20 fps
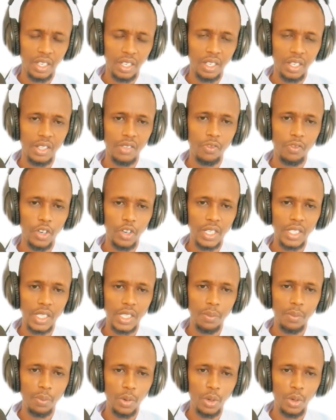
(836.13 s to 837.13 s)
For
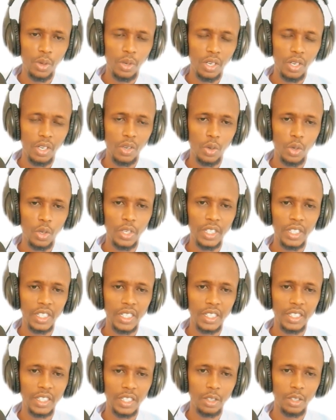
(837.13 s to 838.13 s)
example, Auditor
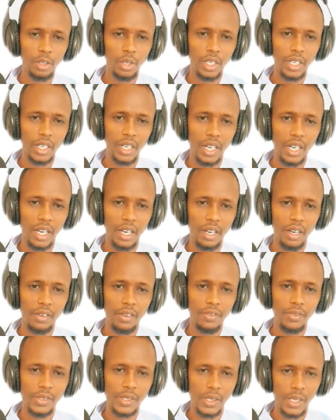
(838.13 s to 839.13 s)
General can have
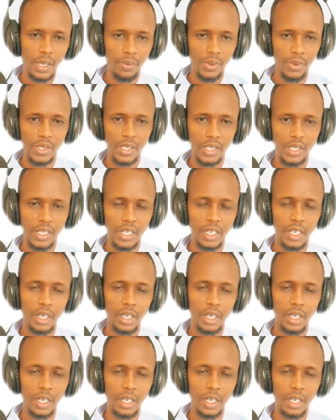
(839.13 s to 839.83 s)
services. They can